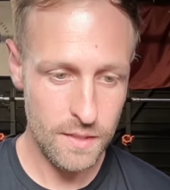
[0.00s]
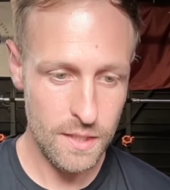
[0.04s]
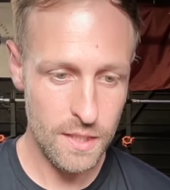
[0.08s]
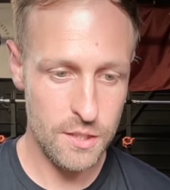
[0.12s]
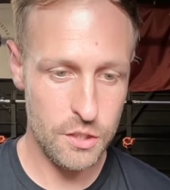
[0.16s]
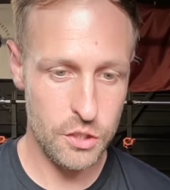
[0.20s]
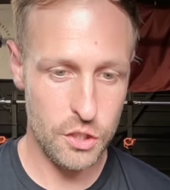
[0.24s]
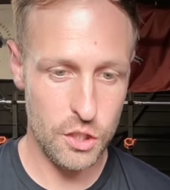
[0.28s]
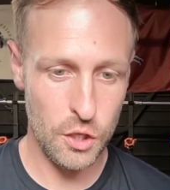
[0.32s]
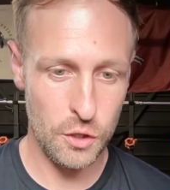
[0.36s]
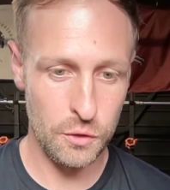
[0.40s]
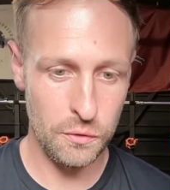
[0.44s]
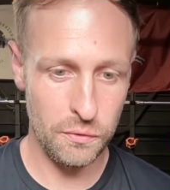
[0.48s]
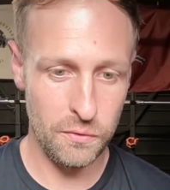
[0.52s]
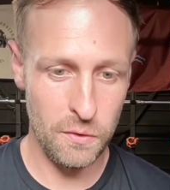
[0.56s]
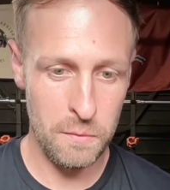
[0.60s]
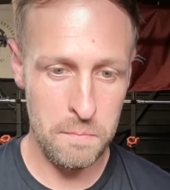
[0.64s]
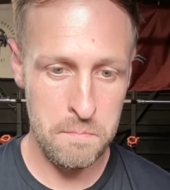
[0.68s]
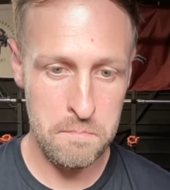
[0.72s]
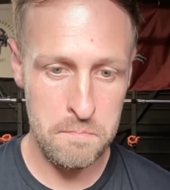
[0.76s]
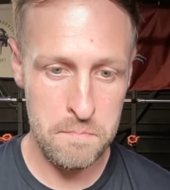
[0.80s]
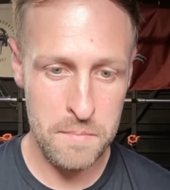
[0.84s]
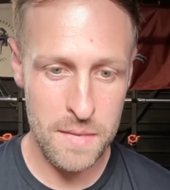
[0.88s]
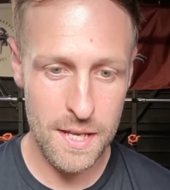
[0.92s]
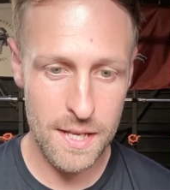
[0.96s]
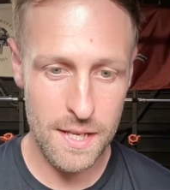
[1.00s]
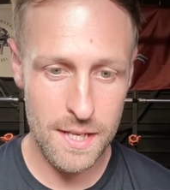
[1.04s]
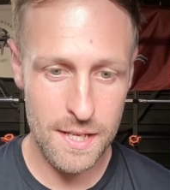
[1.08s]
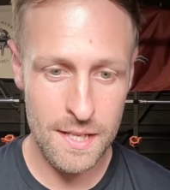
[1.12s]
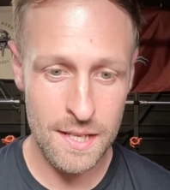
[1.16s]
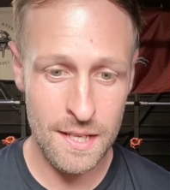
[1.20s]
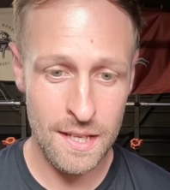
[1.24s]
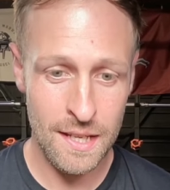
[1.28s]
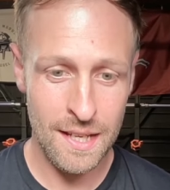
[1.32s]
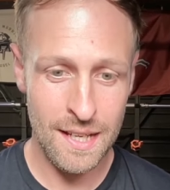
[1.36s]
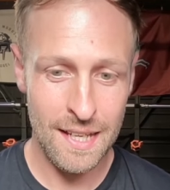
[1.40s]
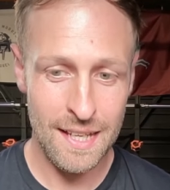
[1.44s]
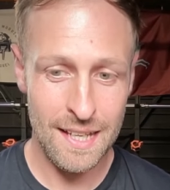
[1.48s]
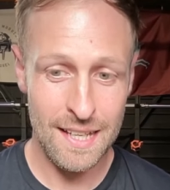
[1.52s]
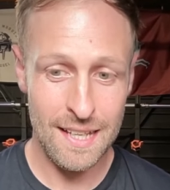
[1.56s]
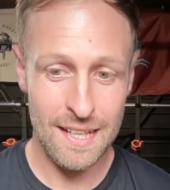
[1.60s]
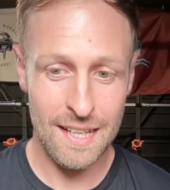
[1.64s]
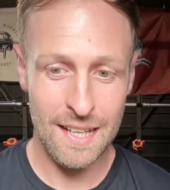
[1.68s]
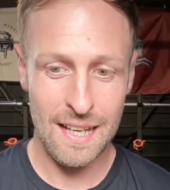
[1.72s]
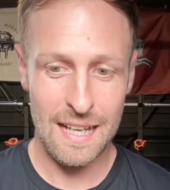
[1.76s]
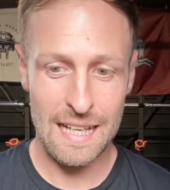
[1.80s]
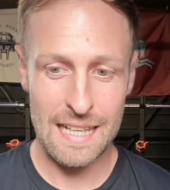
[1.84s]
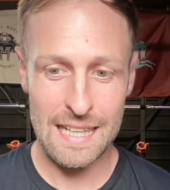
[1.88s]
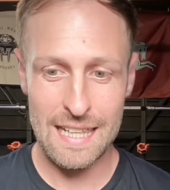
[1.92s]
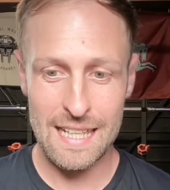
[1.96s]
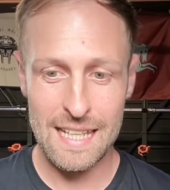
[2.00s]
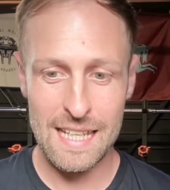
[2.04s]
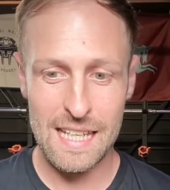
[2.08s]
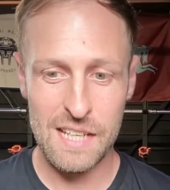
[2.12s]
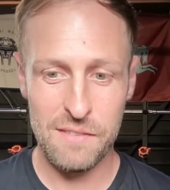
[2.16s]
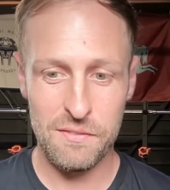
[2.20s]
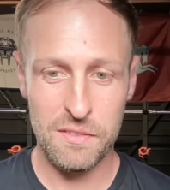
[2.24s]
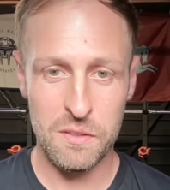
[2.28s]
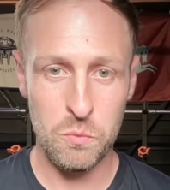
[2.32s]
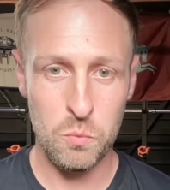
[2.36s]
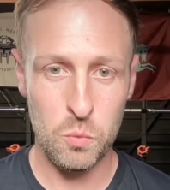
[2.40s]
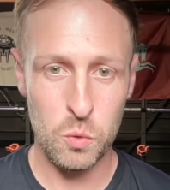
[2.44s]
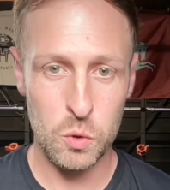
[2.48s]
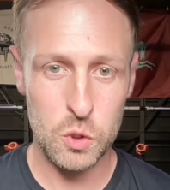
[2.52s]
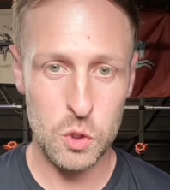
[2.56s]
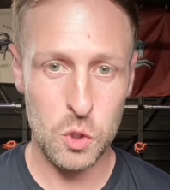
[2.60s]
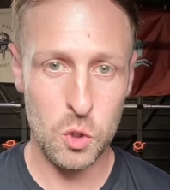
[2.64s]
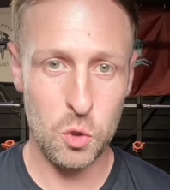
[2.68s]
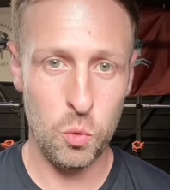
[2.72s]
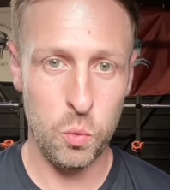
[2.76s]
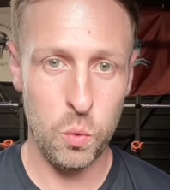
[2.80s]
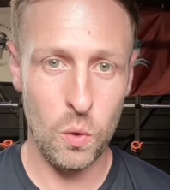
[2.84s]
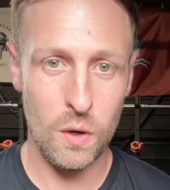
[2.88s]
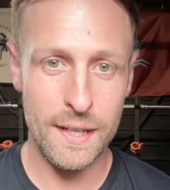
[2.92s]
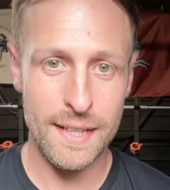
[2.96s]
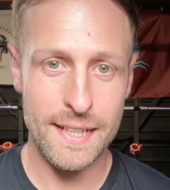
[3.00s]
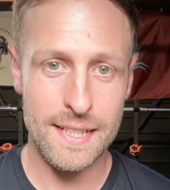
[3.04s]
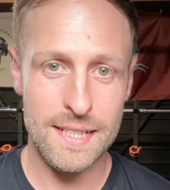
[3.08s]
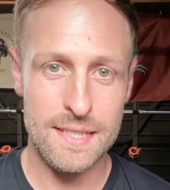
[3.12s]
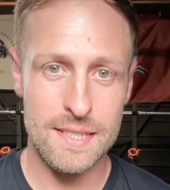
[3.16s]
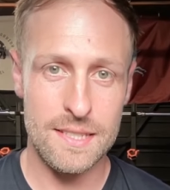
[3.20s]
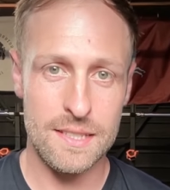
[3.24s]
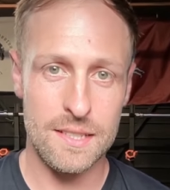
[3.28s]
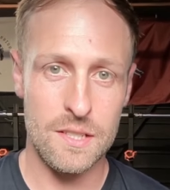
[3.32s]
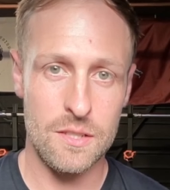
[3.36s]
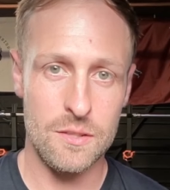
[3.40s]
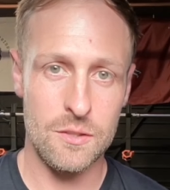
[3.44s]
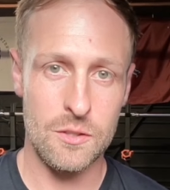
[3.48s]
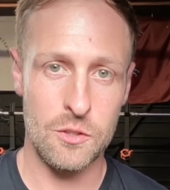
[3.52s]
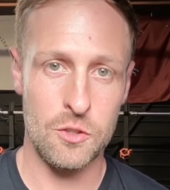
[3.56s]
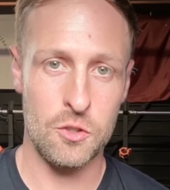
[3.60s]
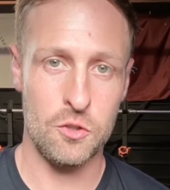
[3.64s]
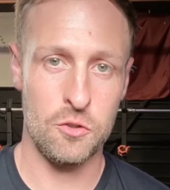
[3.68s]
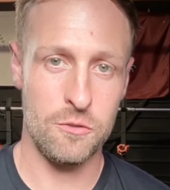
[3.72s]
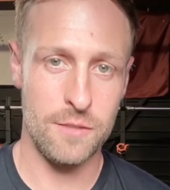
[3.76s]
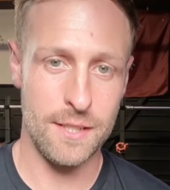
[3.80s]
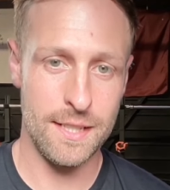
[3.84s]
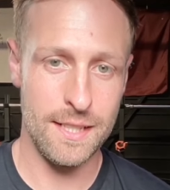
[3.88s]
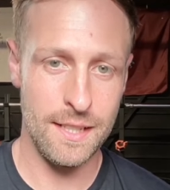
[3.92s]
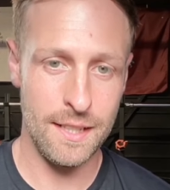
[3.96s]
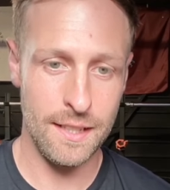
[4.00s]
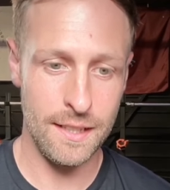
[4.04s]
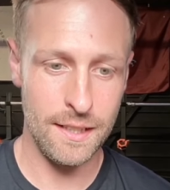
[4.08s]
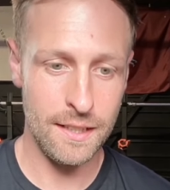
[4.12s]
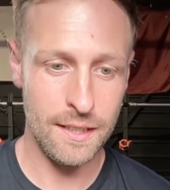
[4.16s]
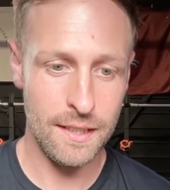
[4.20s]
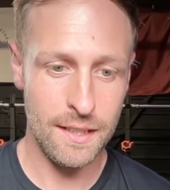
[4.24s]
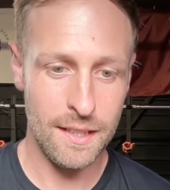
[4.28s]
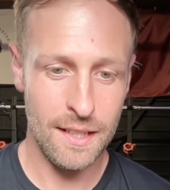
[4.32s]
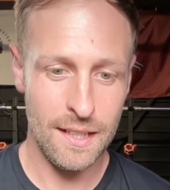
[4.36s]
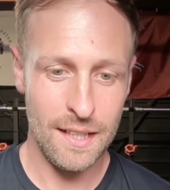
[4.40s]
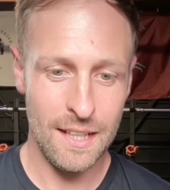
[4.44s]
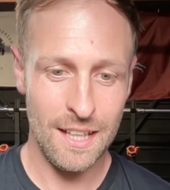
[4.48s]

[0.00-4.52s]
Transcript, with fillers: so for me, leaving was quite tricky.